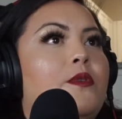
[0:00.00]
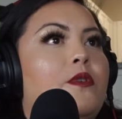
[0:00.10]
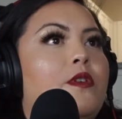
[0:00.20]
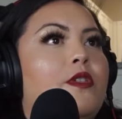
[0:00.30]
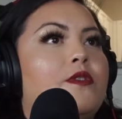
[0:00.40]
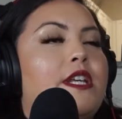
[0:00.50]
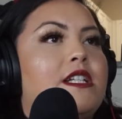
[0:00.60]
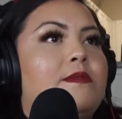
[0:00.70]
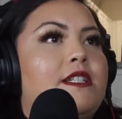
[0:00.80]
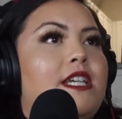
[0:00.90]
those
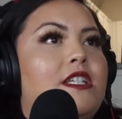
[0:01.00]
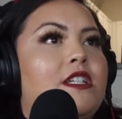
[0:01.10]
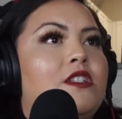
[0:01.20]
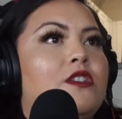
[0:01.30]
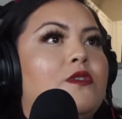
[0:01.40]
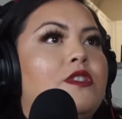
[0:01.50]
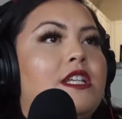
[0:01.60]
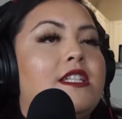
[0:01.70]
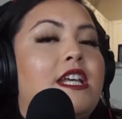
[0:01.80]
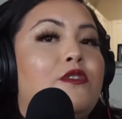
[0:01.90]
expectations, those
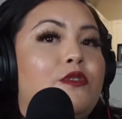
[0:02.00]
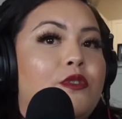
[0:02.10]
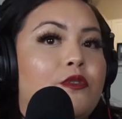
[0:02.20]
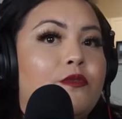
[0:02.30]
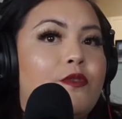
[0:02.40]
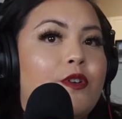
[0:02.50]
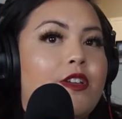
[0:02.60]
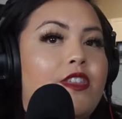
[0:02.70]
things that you yearn for, the